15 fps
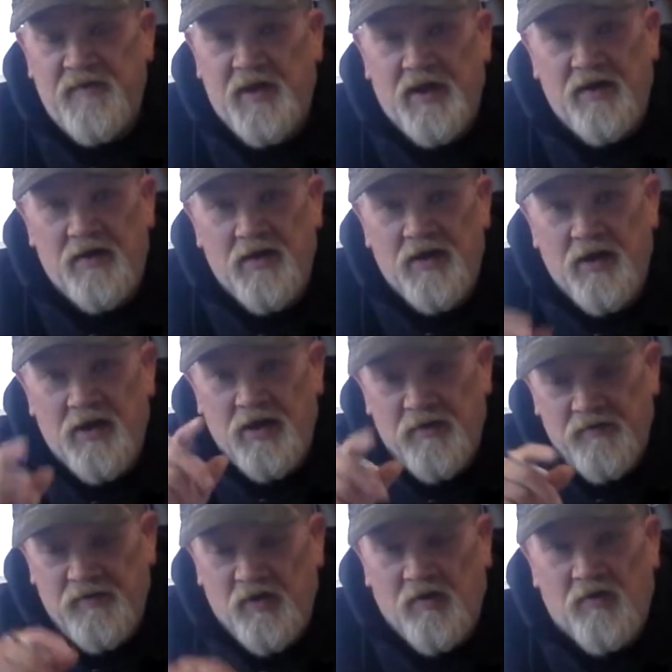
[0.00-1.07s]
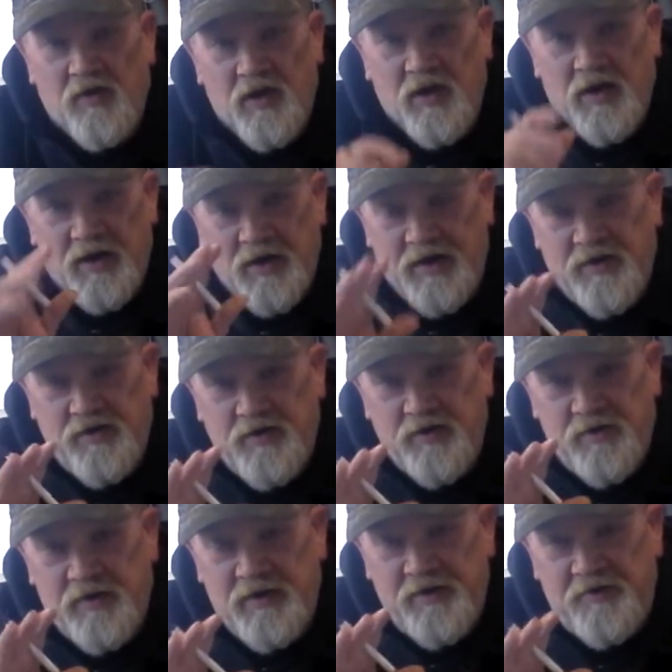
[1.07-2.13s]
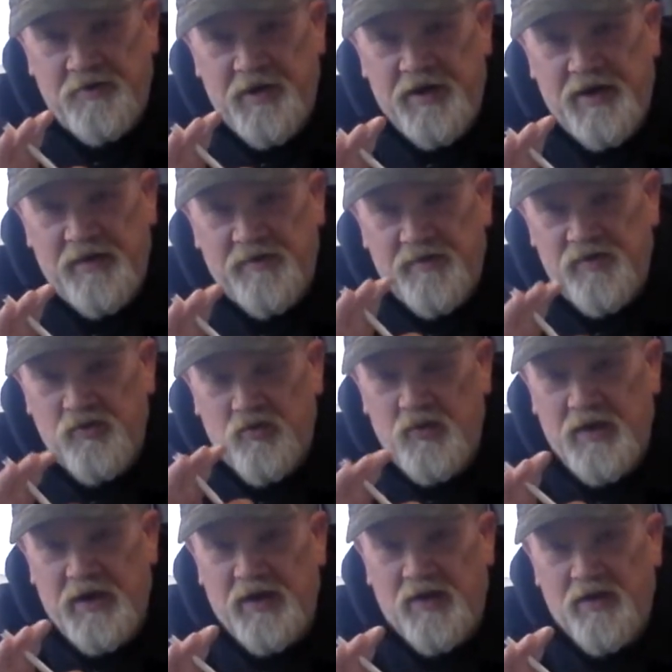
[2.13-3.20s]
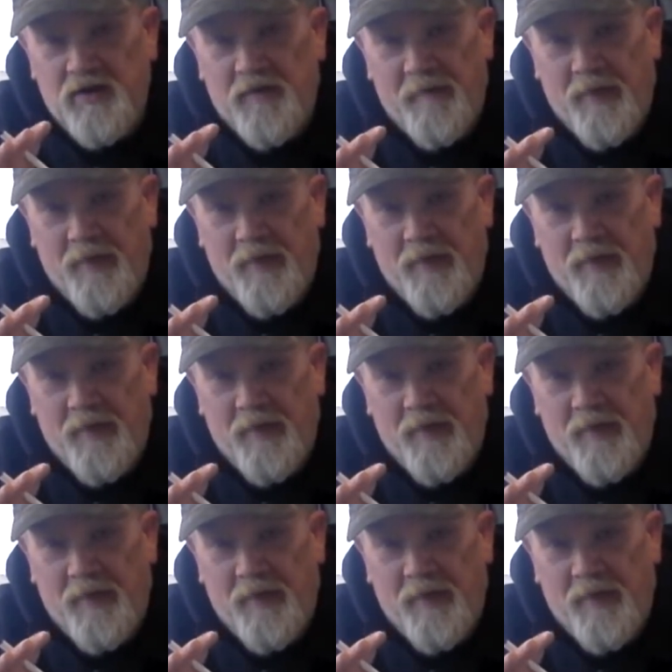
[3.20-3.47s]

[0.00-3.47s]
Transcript: that. So each day this week,